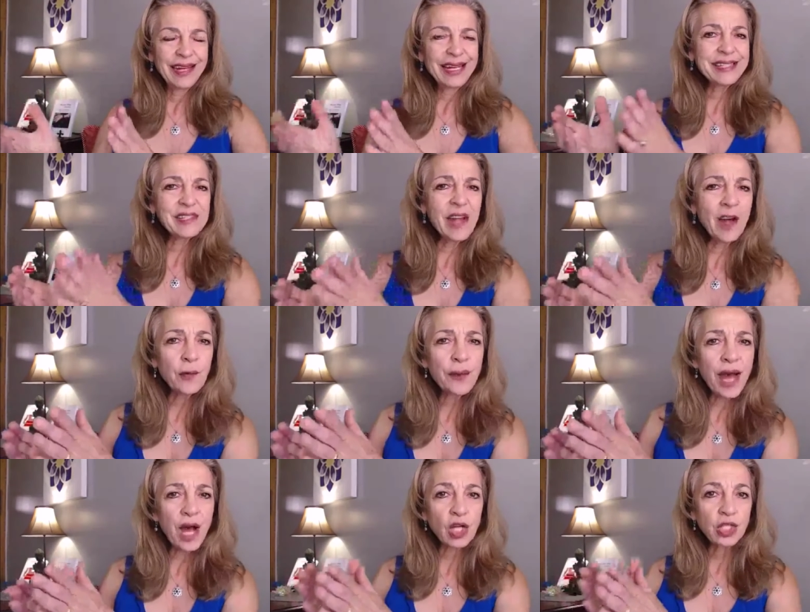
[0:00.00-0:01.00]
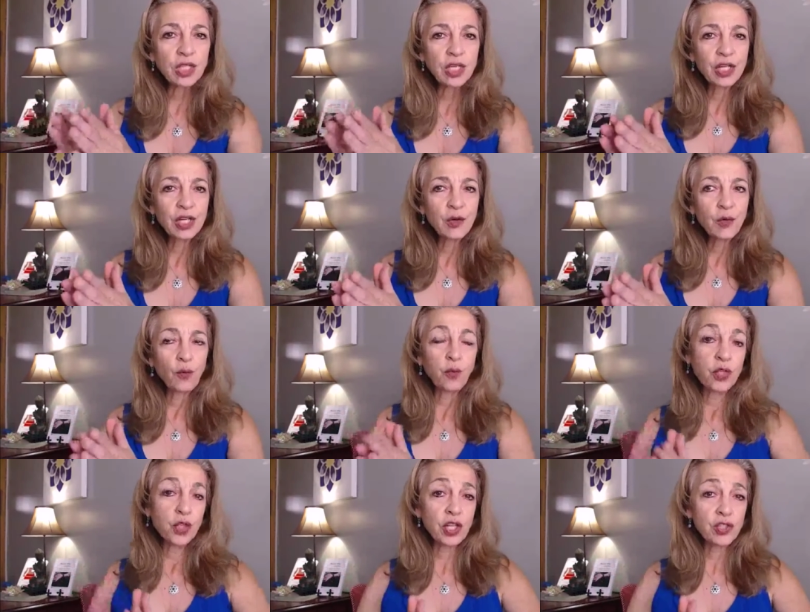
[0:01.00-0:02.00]
it's not about
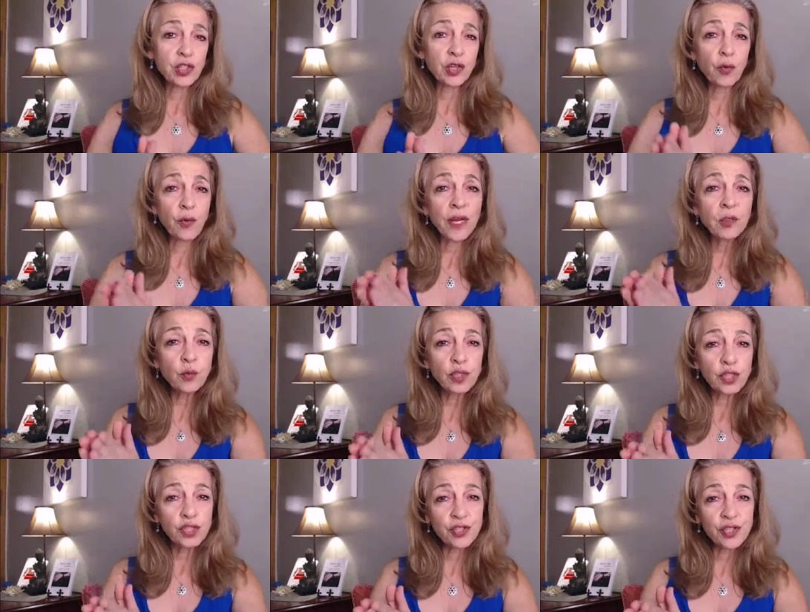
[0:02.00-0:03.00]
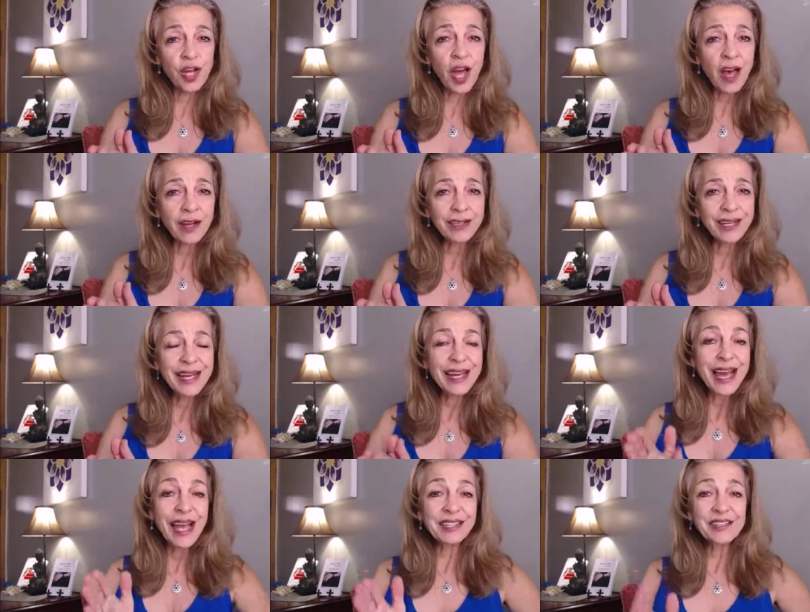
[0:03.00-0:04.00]
which is correct, which is not,
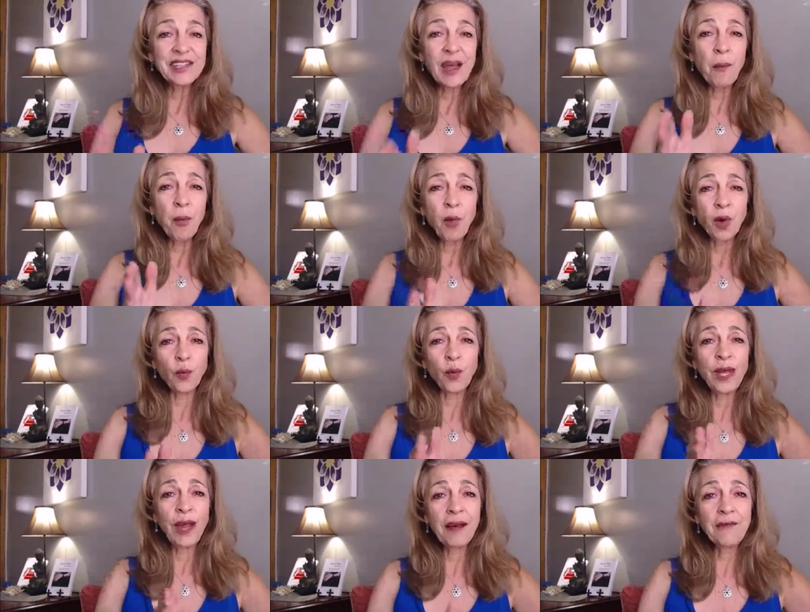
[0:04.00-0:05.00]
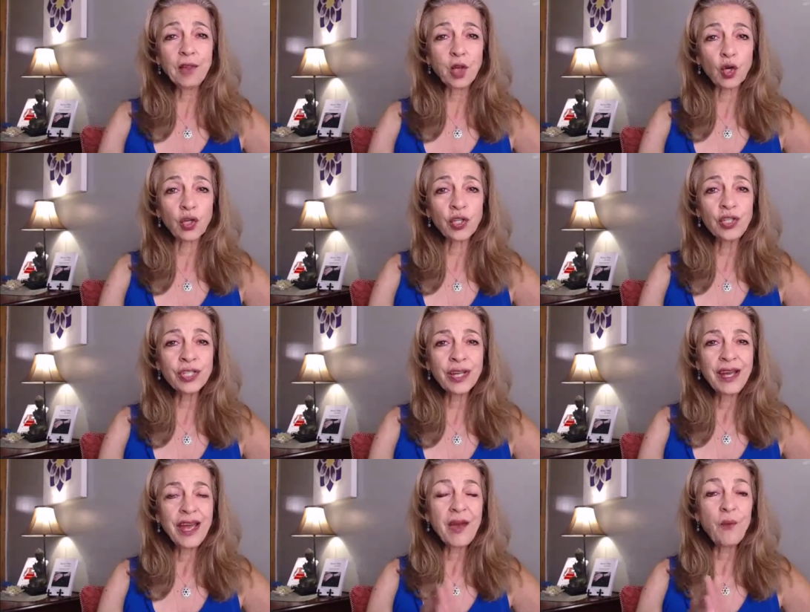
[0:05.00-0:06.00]
except what we have learned
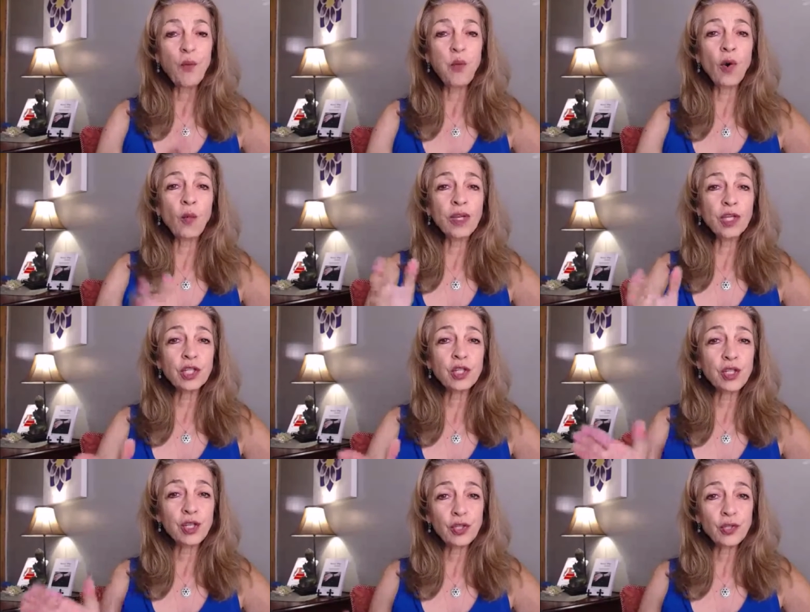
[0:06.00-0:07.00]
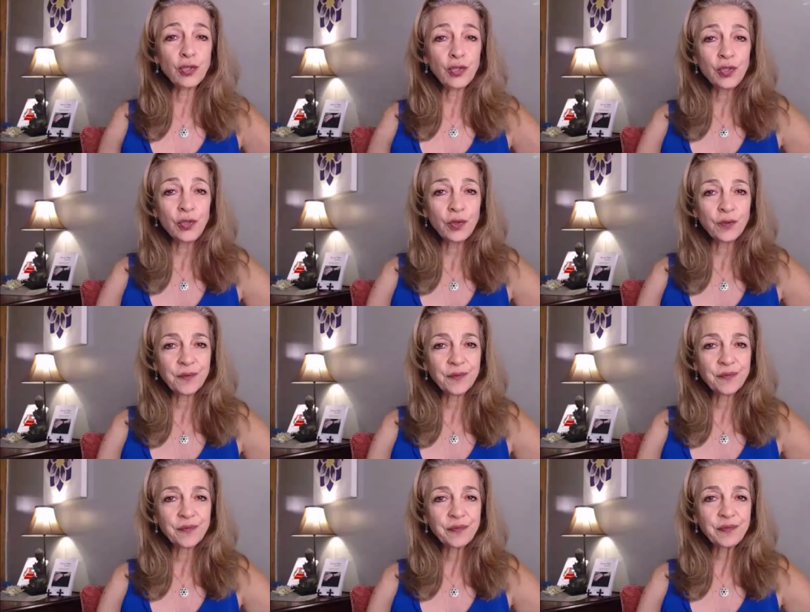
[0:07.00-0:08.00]
and what we continue to do.
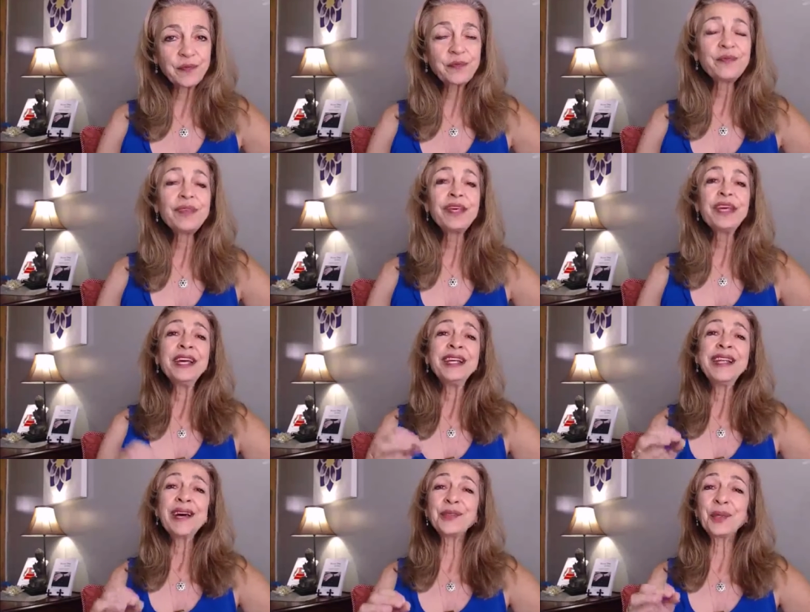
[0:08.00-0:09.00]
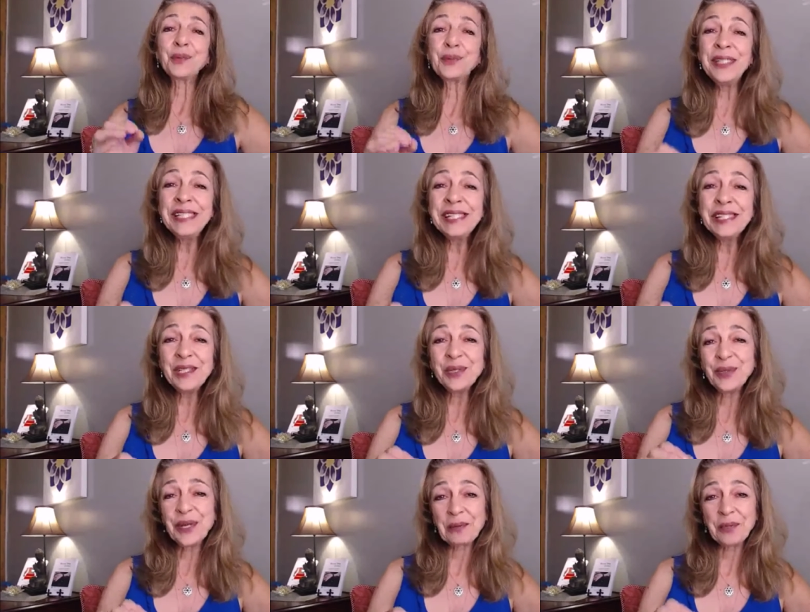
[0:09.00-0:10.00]
Now, the reason
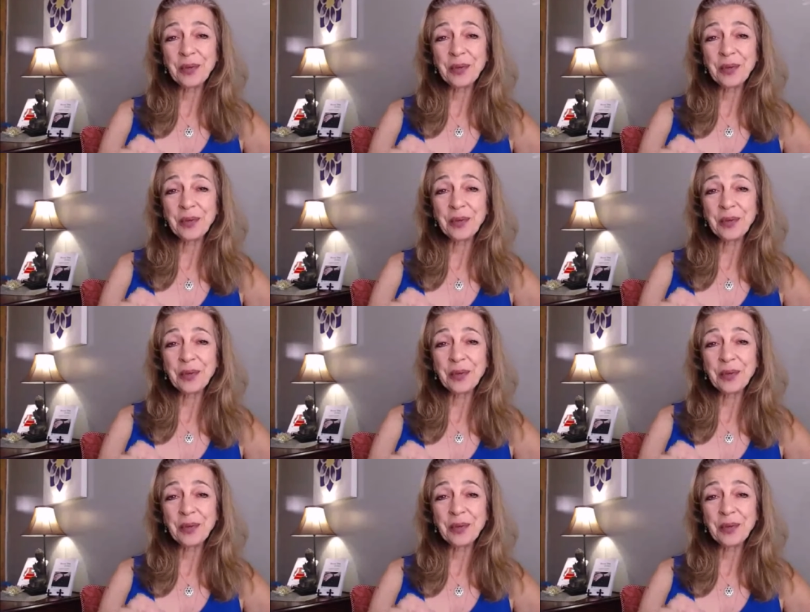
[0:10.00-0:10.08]
you come